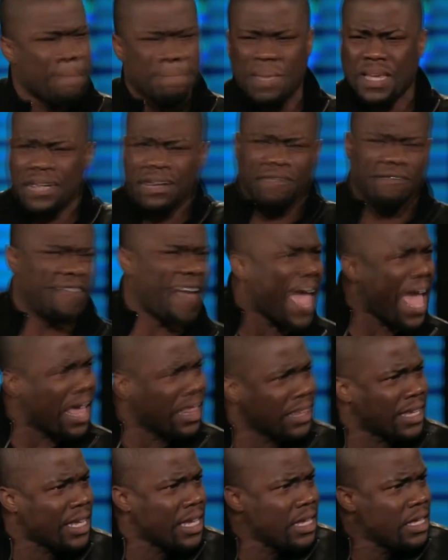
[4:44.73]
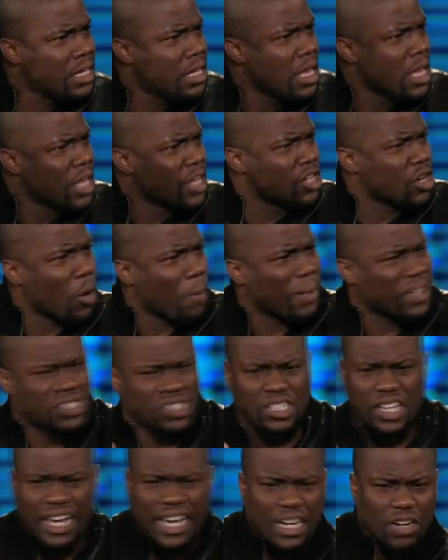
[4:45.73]
I'm in the valley. You know, my
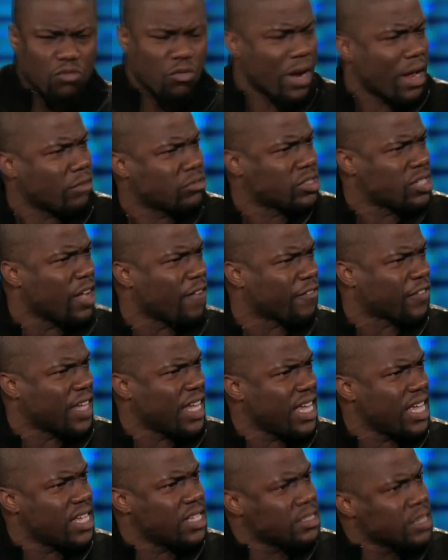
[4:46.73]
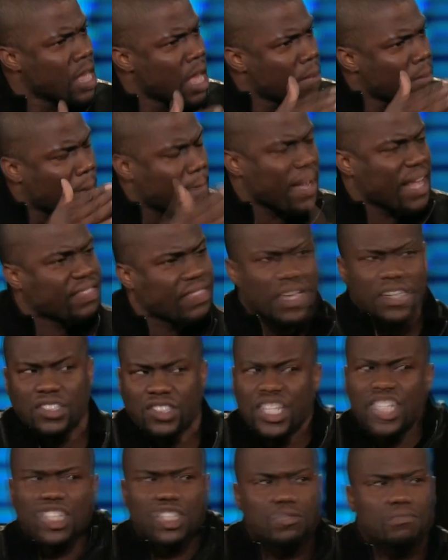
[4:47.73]
son ain't around tough kids. My main thing
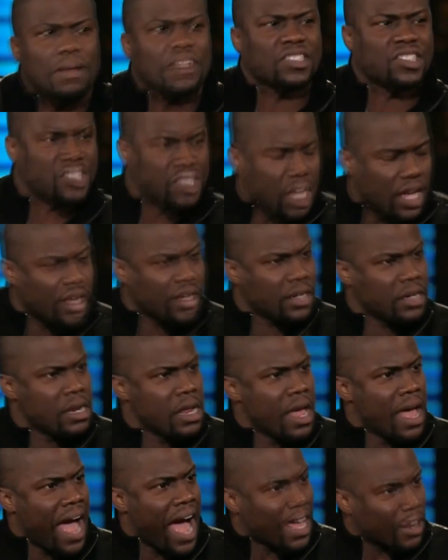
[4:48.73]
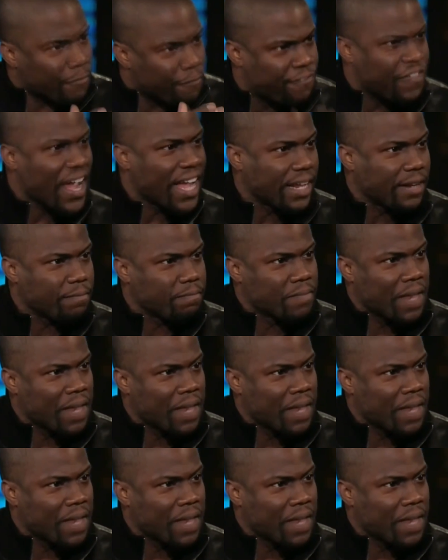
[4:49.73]
is teaching my son how to fight.